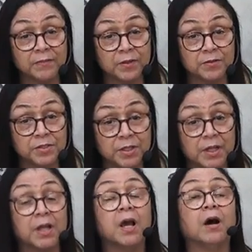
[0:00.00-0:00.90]
a
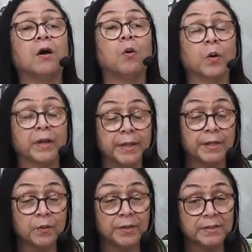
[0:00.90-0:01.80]
Christian. Okay,
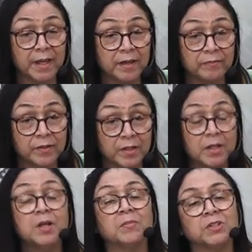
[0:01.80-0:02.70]
you're going to heaven,
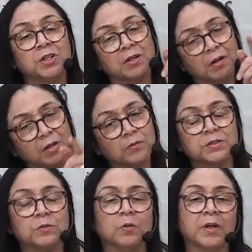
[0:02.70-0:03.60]
but you're not going
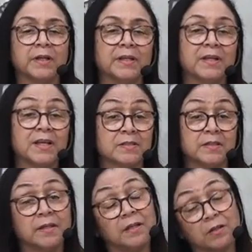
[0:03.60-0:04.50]
to walk in the
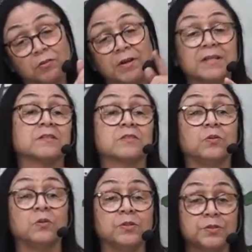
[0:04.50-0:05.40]
destiny that Christ has
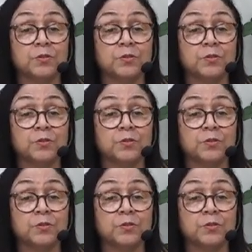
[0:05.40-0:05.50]
called you to